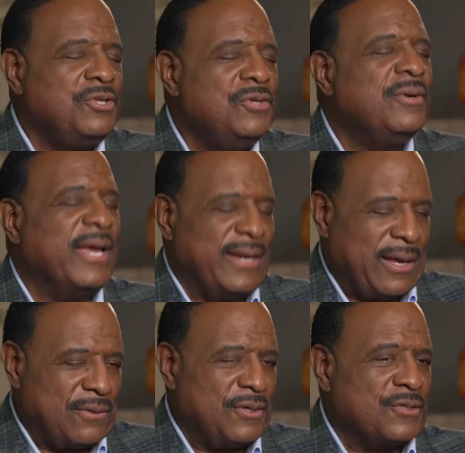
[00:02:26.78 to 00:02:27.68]
do you get out
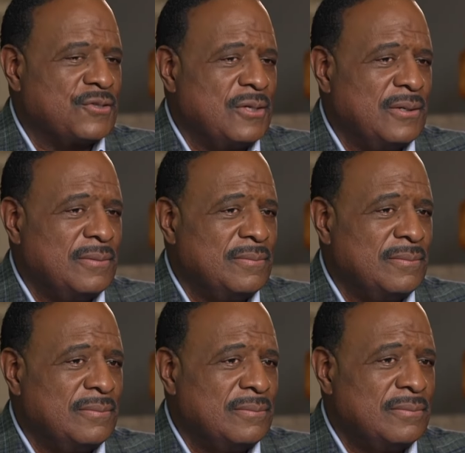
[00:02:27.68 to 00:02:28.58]
of this? A
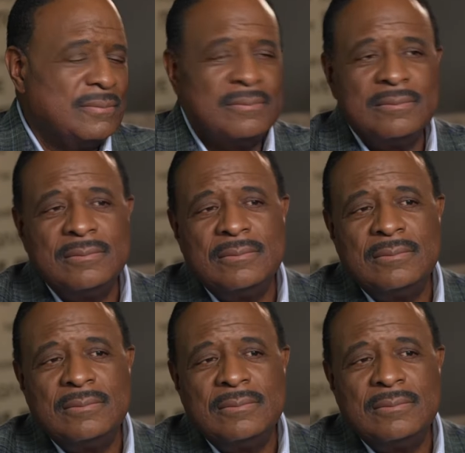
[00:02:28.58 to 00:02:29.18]
lot. It